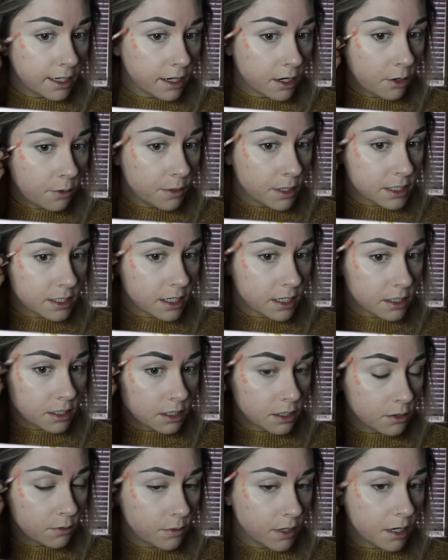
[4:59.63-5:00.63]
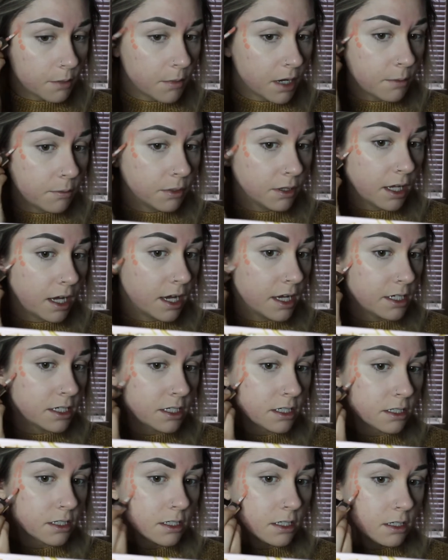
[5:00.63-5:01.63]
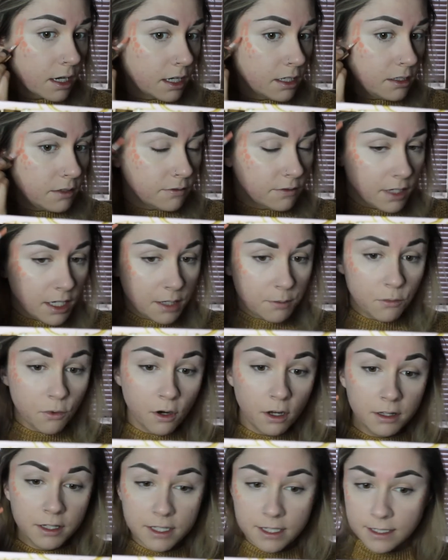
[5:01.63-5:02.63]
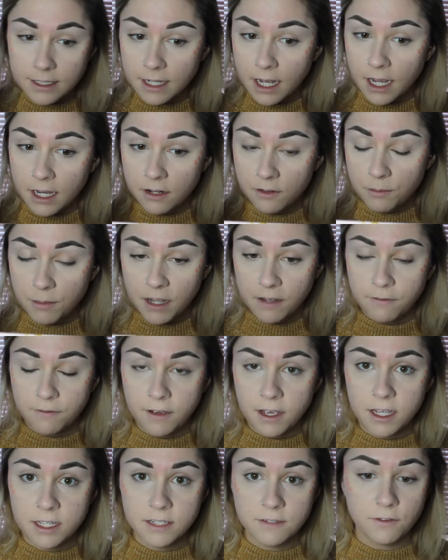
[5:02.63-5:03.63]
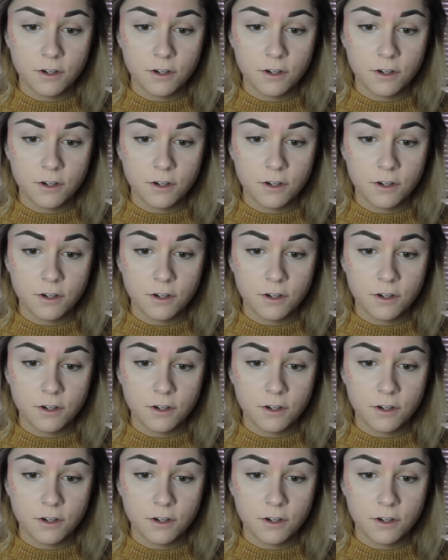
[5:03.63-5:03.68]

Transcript: I always like to wear my blush kind of like more on the side of my face